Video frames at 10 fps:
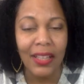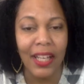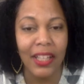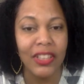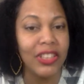
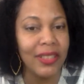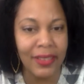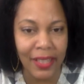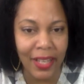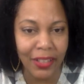Like, she
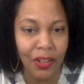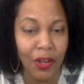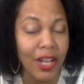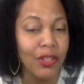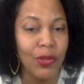said in
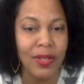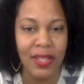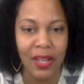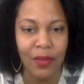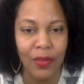her
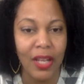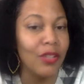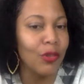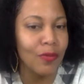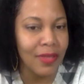
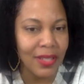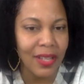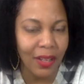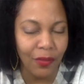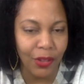entrance
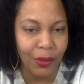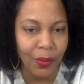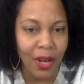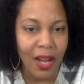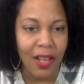
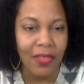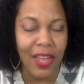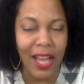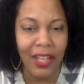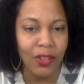interview that,